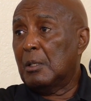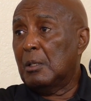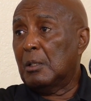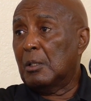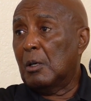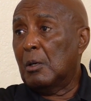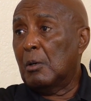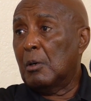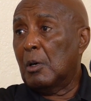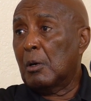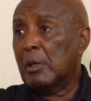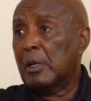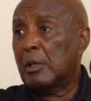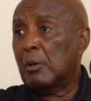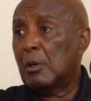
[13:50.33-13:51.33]

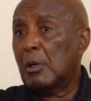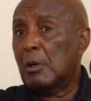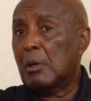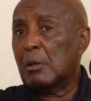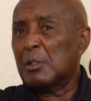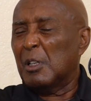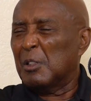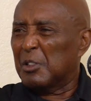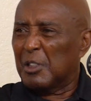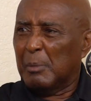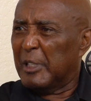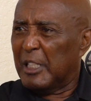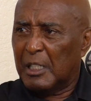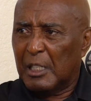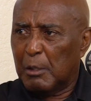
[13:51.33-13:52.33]
or
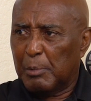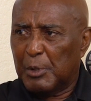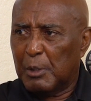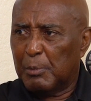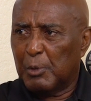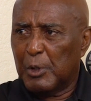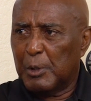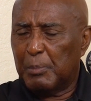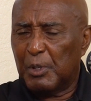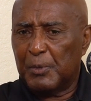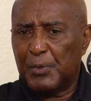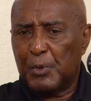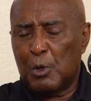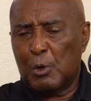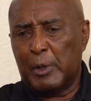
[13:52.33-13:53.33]
some of the other people we
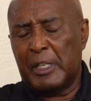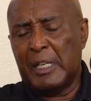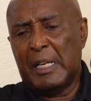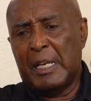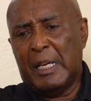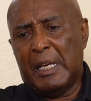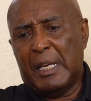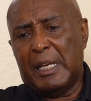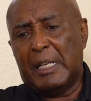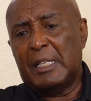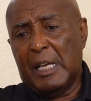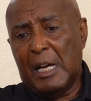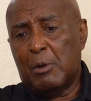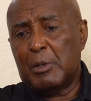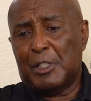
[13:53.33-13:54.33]
put forward. And
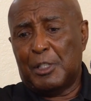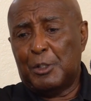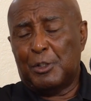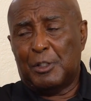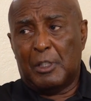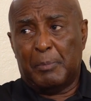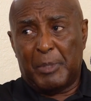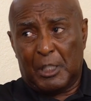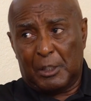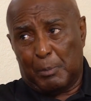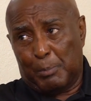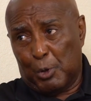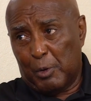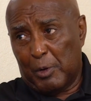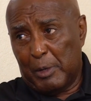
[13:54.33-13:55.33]
now it's interesting because the
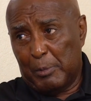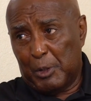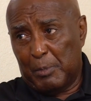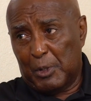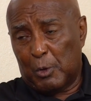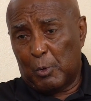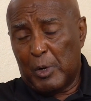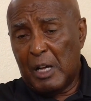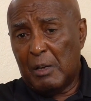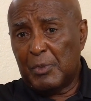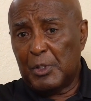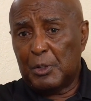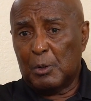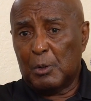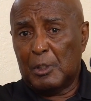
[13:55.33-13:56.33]
program has been around
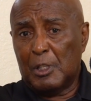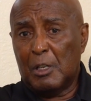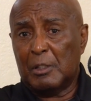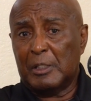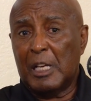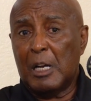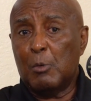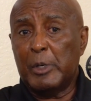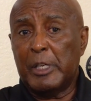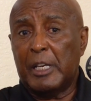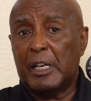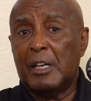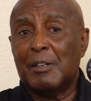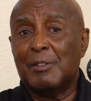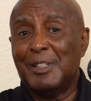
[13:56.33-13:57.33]
for so long. Now we
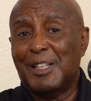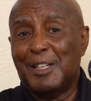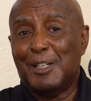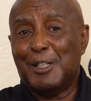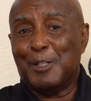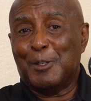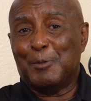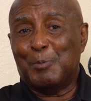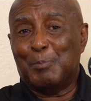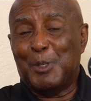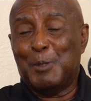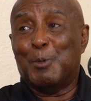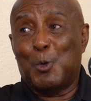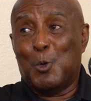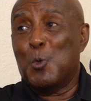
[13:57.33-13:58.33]
have
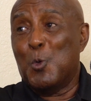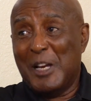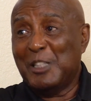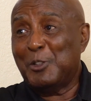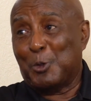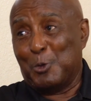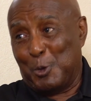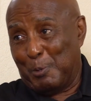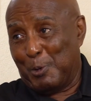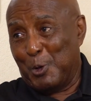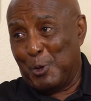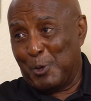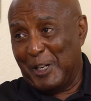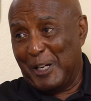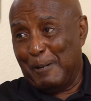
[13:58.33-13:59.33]
people who went through the
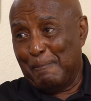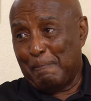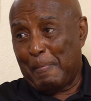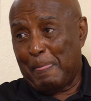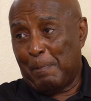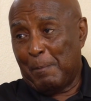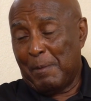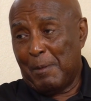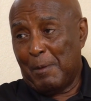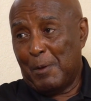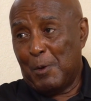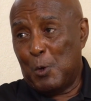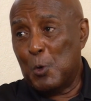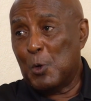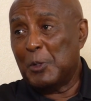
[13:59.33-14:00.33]
program
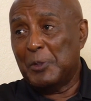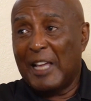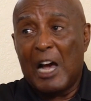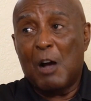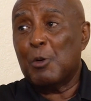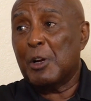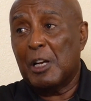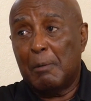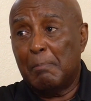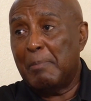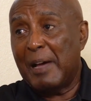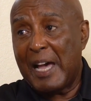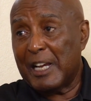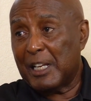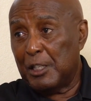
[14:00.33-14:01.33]
who now come
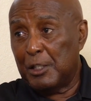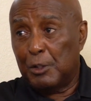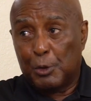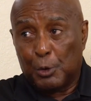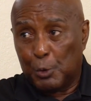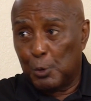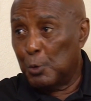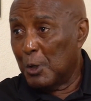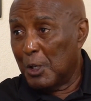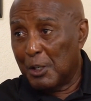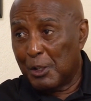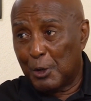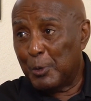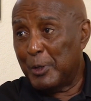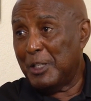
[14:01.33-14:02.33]
back and do
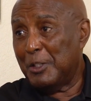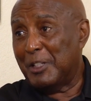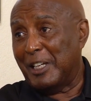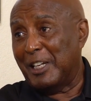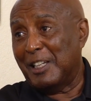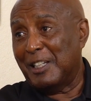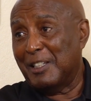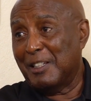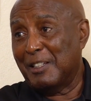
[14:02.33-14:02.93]
Career Day,